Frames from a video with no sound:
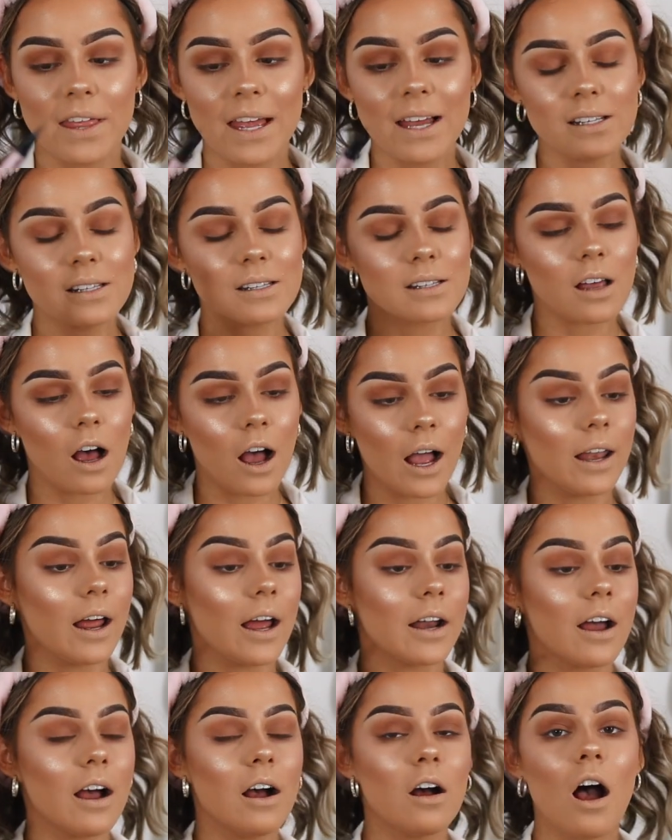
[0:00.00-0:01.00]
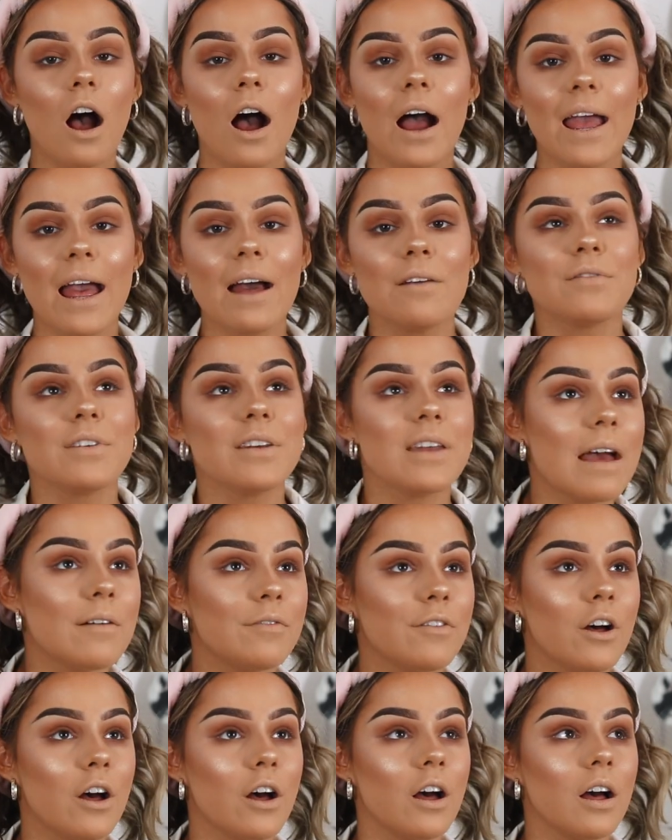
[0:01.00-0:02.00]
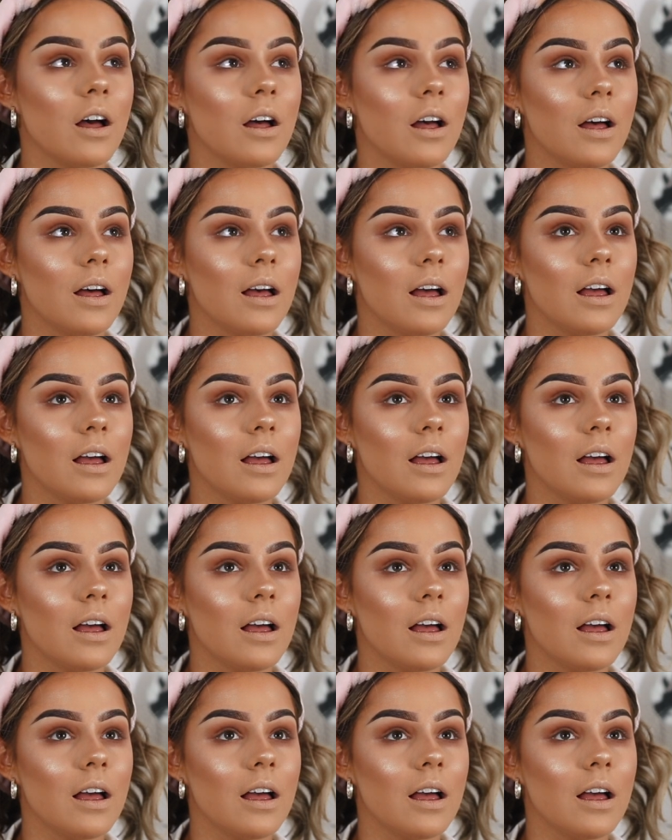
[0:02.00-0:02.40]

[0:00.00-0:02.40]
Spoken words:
This eyeliner, I have never